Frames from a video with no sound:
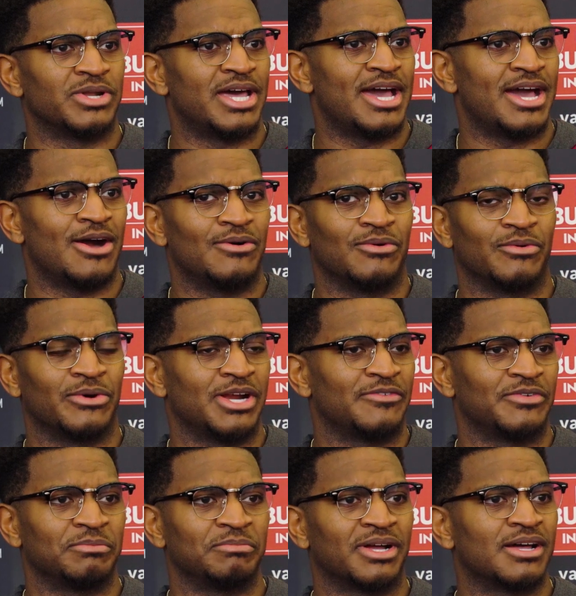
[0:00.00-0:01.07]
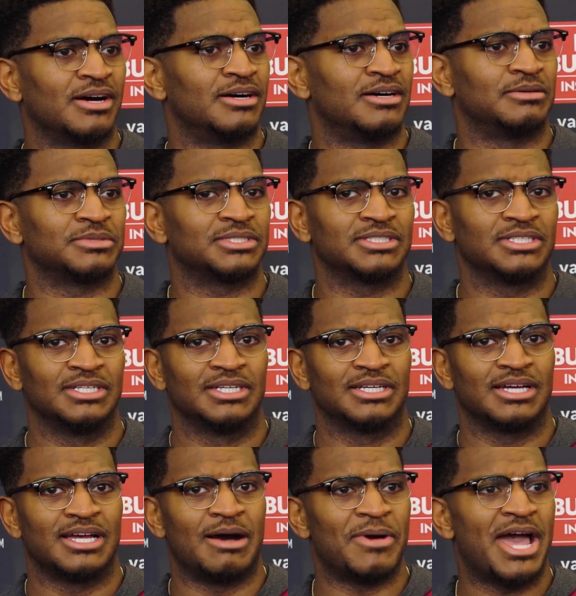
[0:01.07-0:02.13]
now, whatever it becomes,
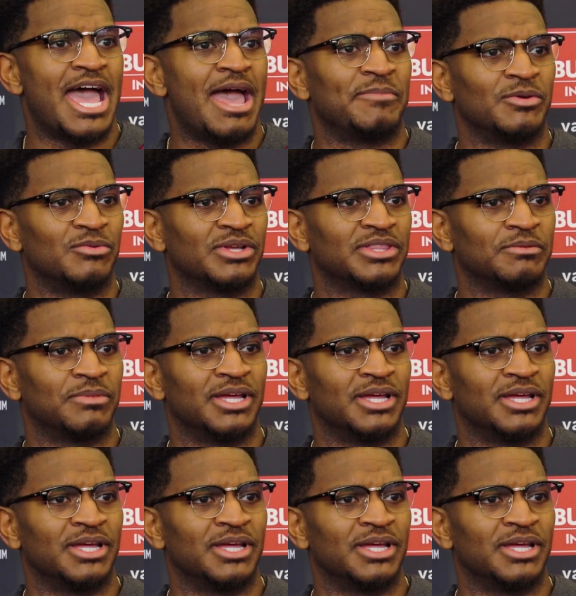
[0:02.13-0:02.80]
I'm happy with it.